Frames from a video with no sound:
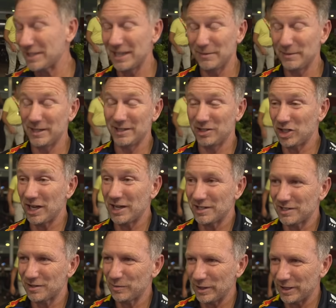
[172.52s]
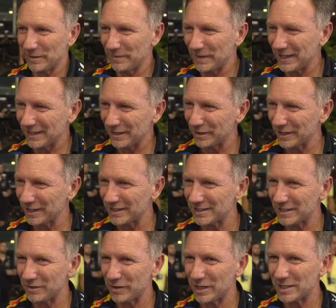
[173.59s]
limited changes that we can make going
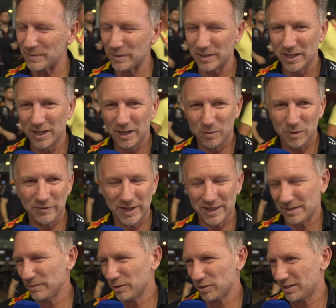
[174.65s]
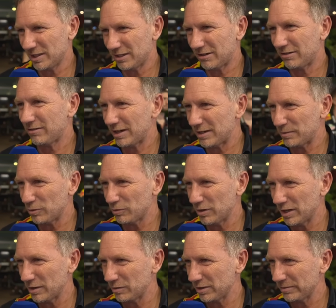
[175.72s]
into the race. But we've had the most incredible
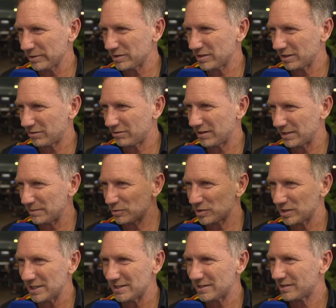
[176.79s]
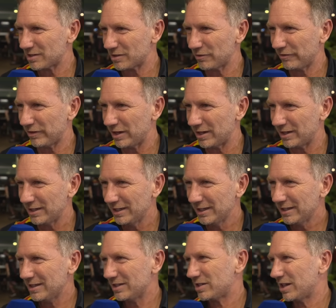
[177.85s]
run with the most incredible season so far.
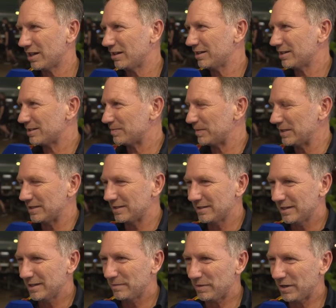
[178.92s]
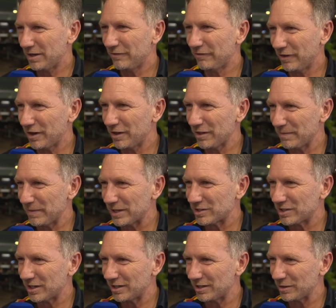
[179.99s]
This car has been by far the
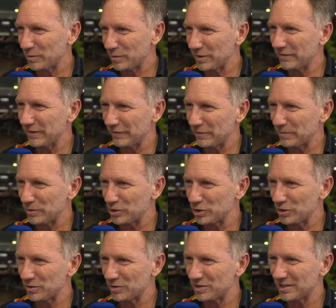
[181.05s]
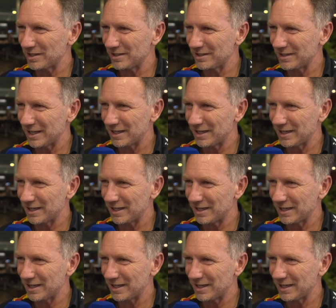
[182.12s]
best car that we've ever produced. And